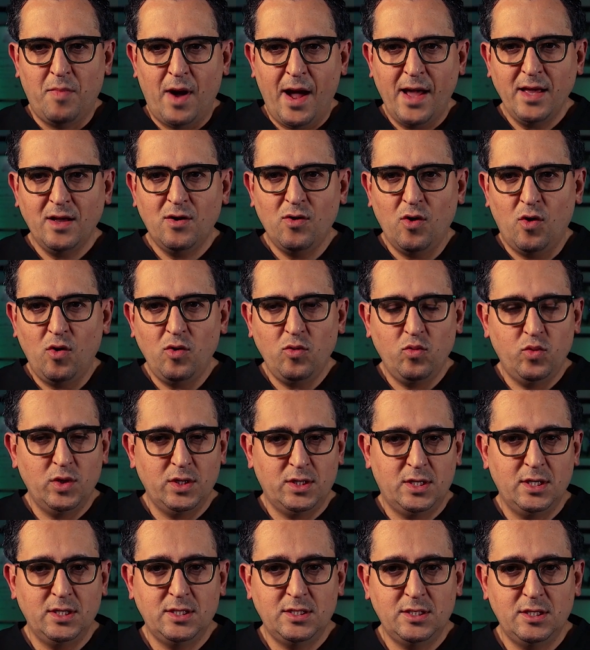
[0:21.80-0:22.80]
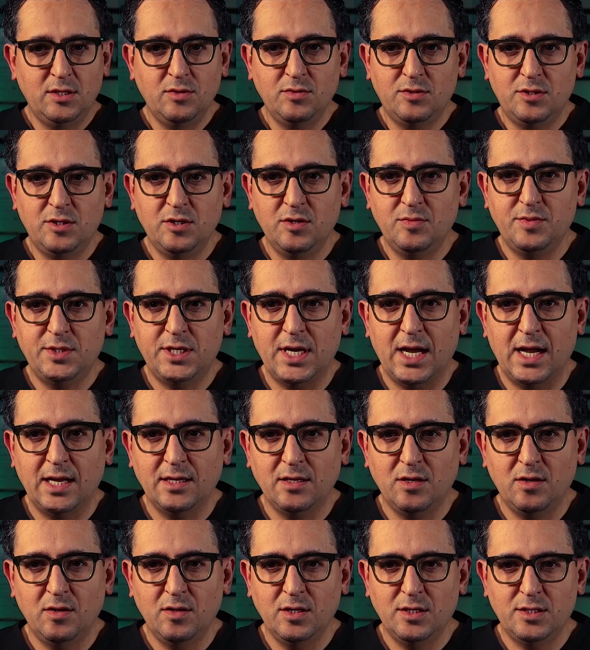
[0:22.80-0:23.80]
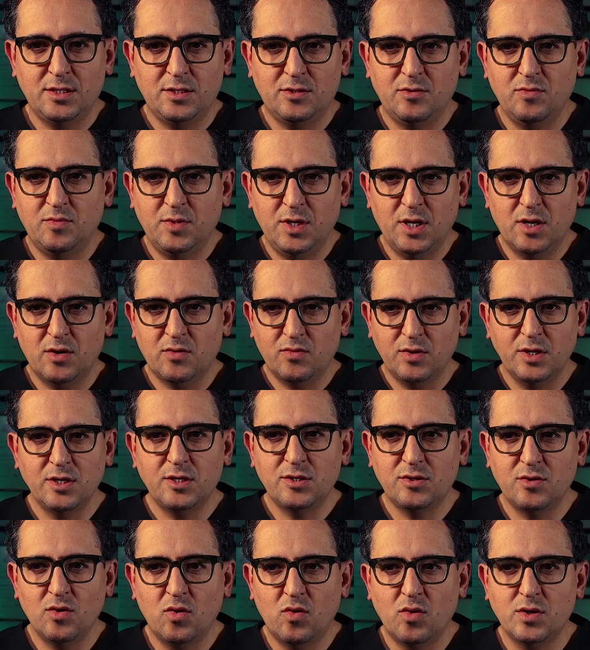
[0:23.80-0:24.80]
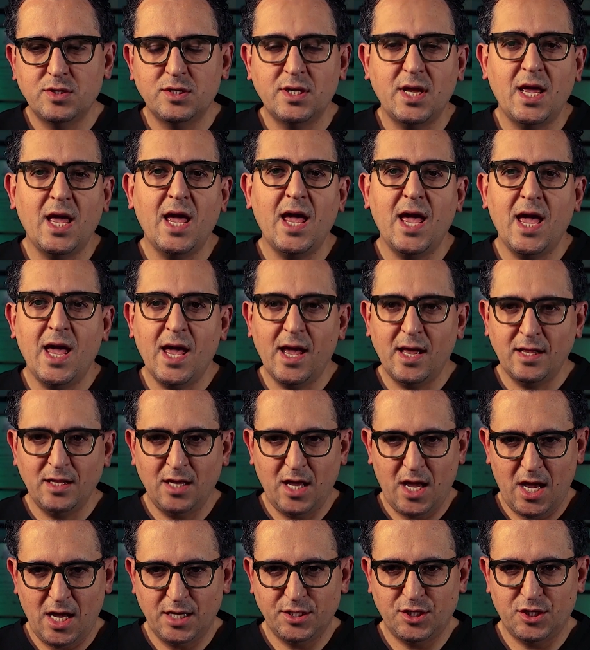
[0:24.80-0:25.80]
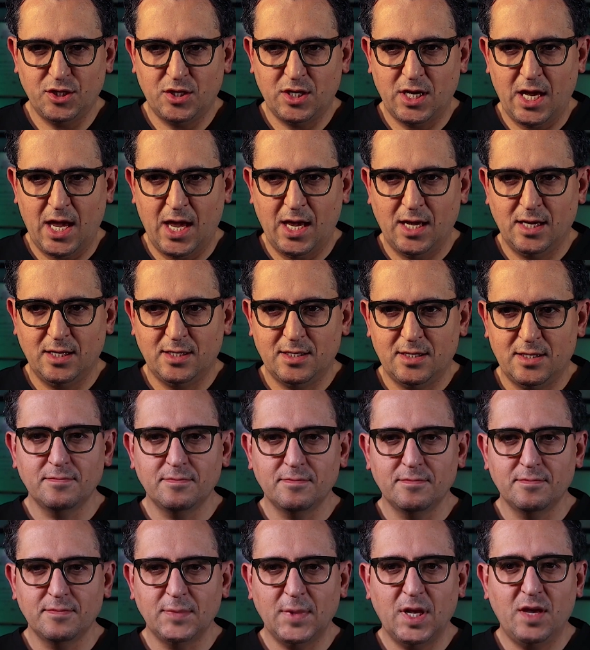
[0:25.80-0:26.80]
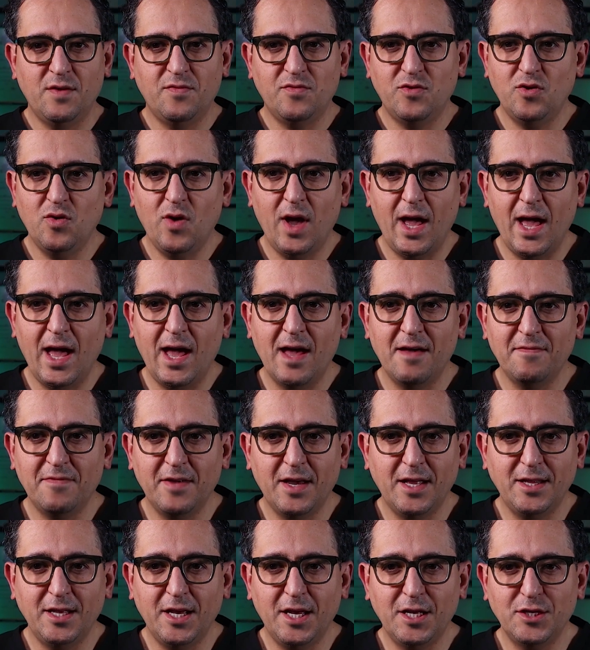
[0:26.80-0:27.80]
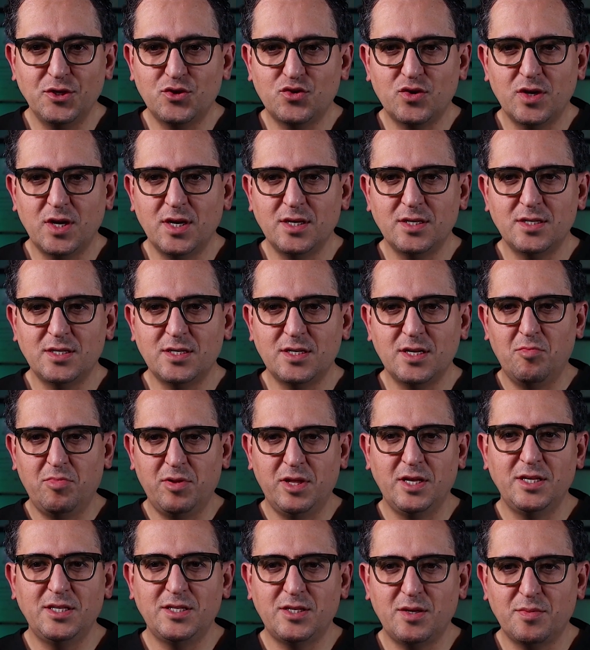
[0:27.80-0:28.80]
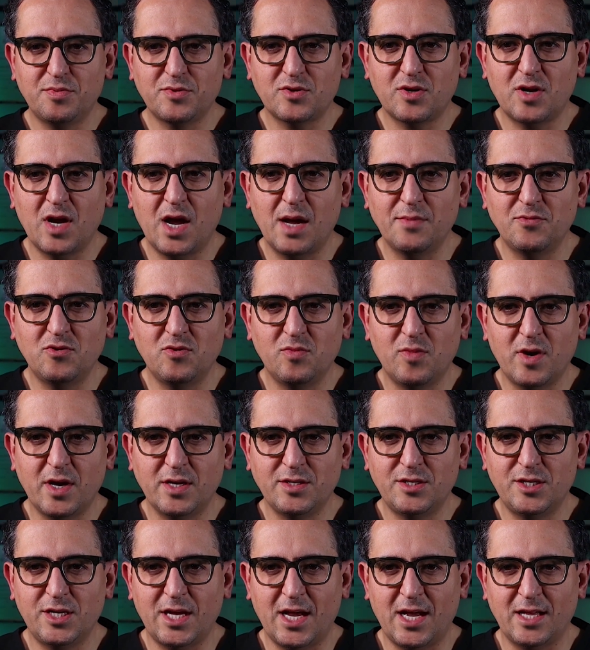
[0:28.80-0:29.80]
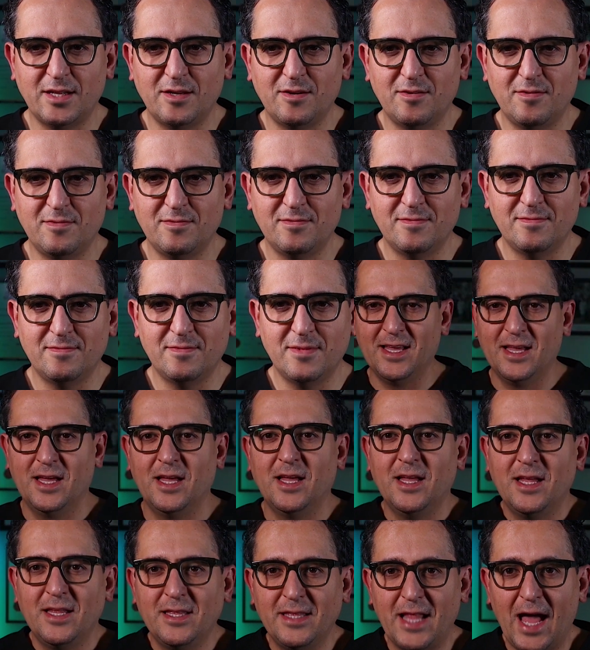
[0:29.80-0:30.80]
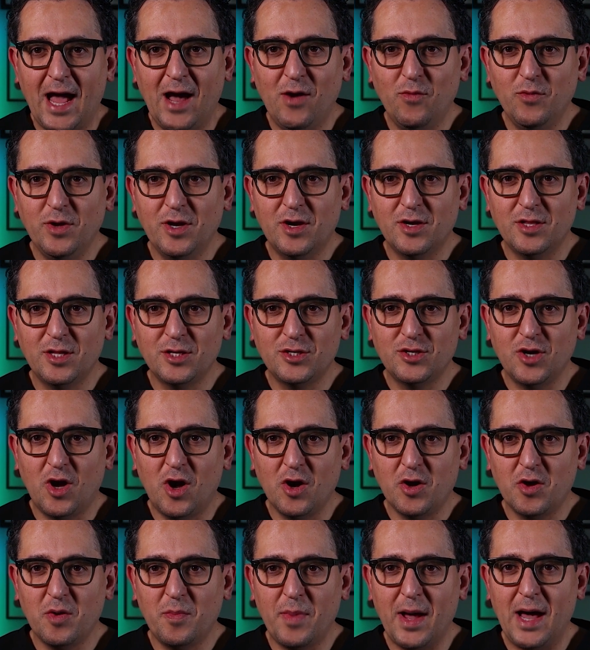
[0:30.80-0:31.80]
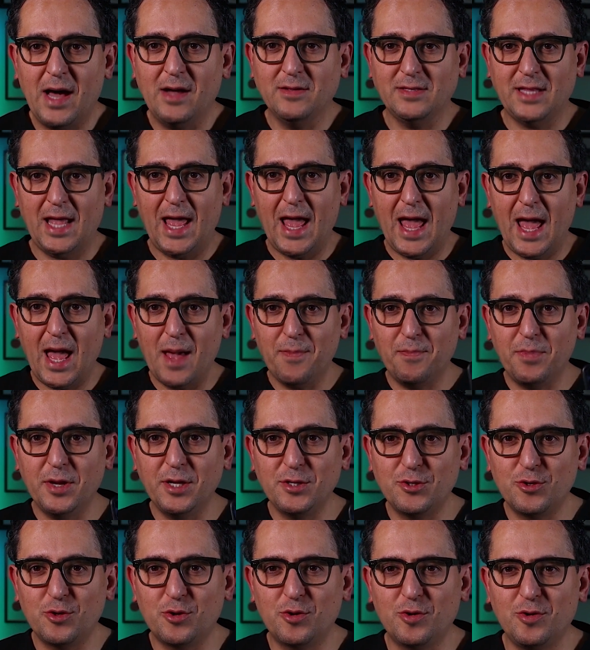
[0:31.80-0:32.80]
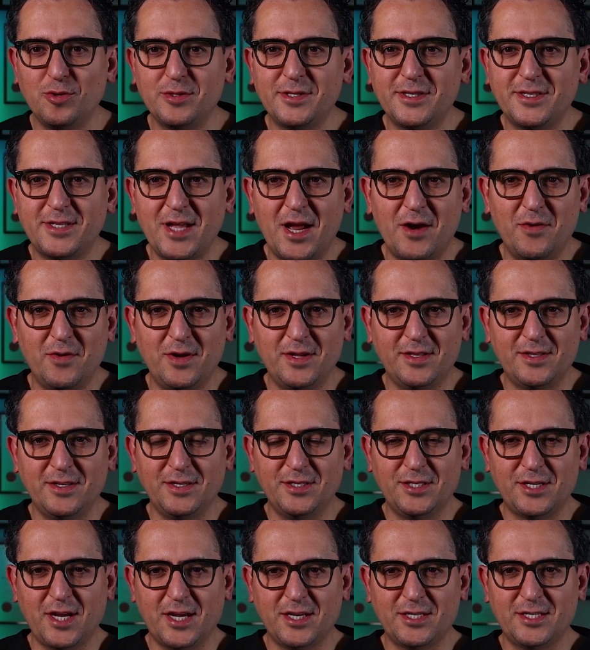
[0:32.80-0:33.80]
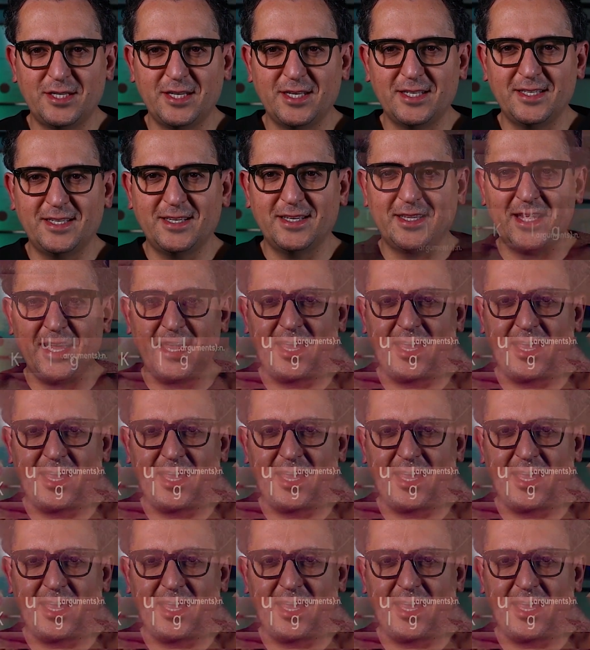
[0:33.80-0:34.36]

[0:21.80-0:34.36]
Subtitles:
My goal with this YouTube channel is to be a resource and educate. If you have any interest, please subscribe to my channel. Now we're going to talk about epidural steroid injection.